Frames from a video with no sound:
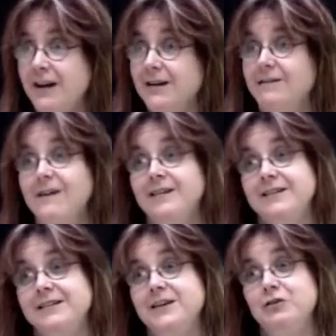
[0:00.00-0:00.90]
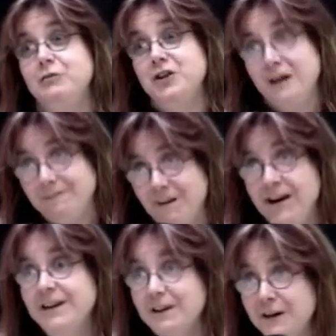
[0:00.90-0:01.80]
And I finally said to him, could you
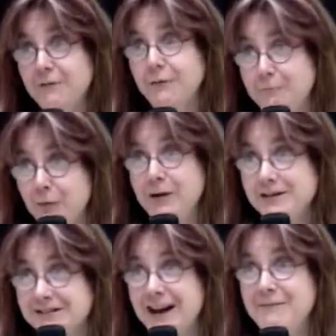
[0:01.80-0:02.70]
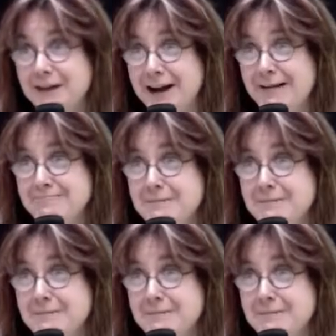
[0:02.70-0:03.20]
find a different point in time to come?